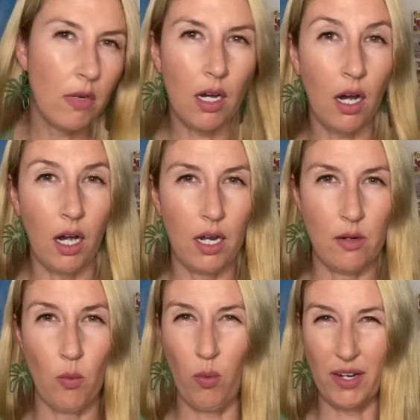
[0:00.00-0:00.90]
on
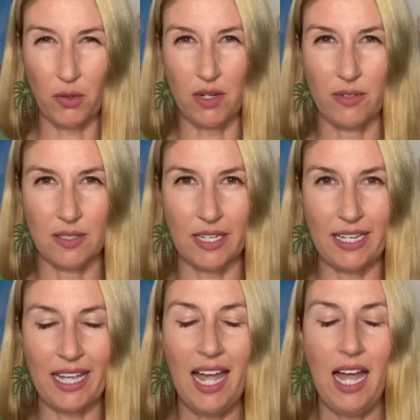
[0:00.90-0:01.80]
what grief is
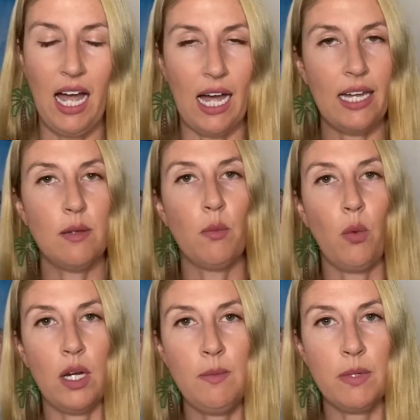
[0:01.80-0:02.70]
like. I am
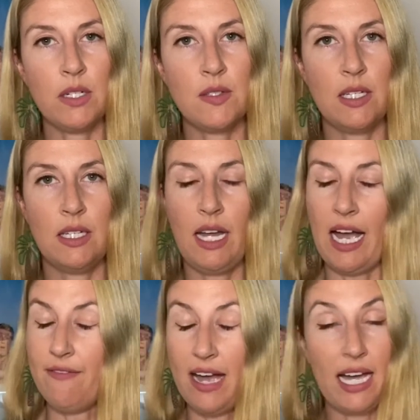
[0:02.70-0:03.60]
one person,
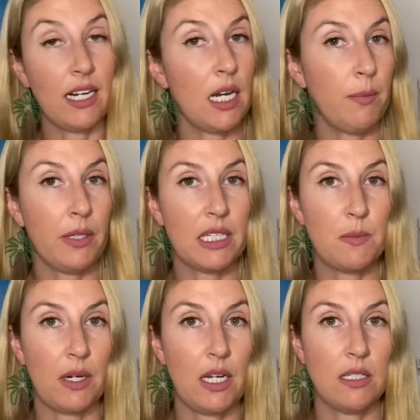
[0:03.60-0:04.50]
I've had a couple
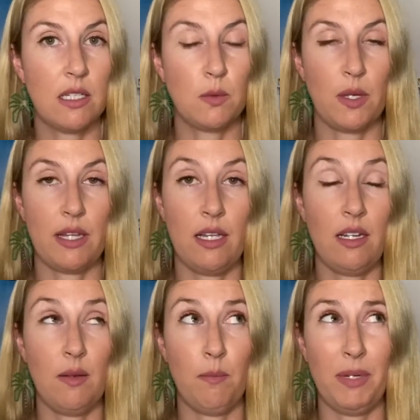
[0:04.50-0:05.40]
experiences with it,
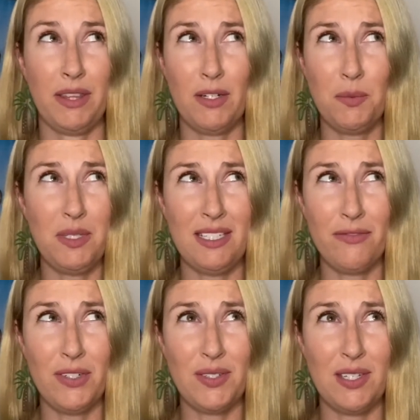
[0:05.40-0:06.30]
but there's been
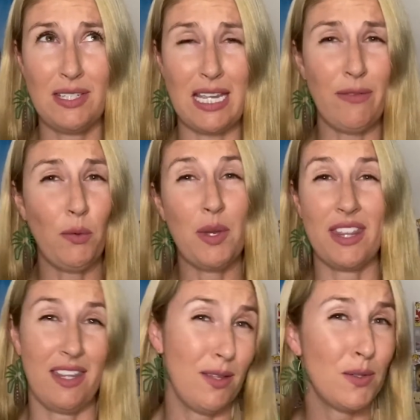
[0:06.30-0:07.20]
differences even within those